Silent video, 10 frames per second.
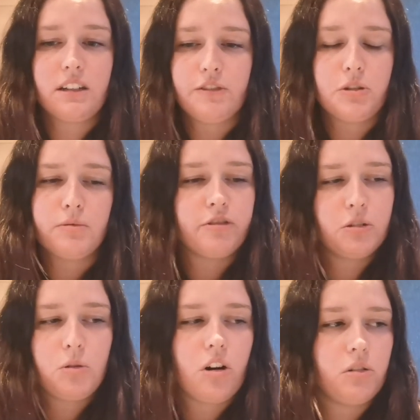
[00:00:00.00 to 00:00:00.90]
I've used them for a
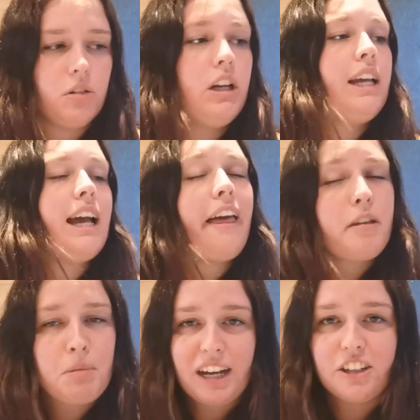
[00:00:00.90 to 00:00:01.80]
while, and
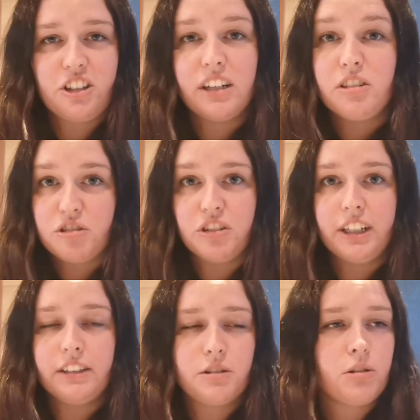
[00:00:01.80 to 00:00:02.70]
the packaging is
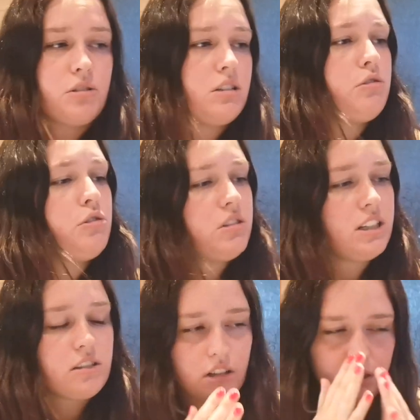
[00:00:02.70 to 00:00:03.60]
stunning. So I'll still use
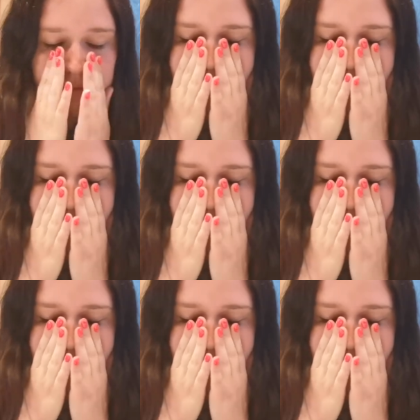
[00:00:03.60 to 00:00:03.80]
things like the